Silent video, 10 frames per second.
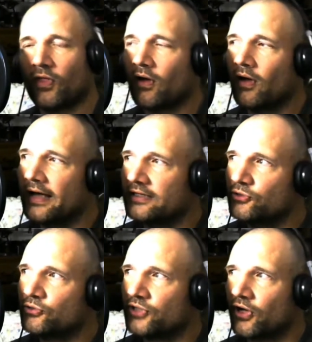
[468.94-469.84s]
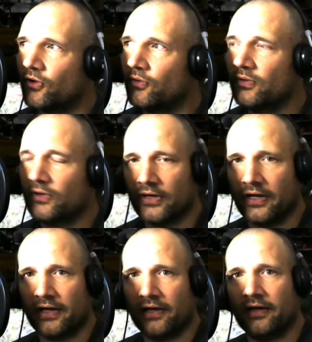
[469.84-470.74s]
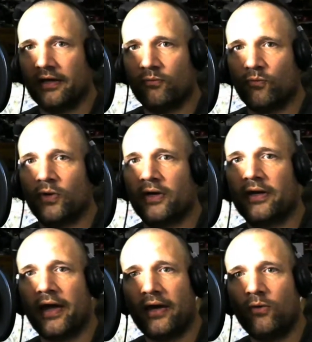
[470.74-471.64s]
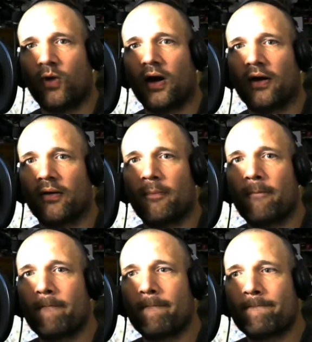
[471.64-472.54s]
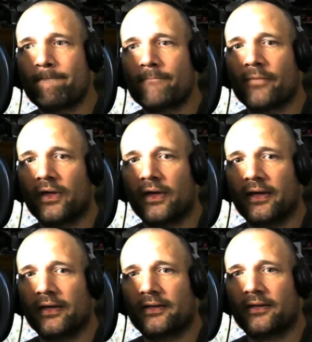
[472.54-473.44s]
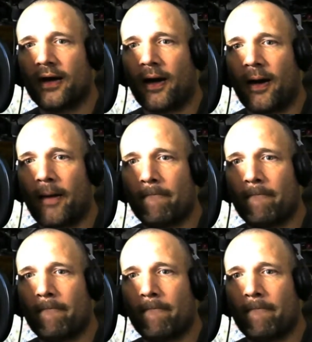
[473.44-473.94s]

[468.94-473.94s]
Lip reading: as you saw, it went haywire. It did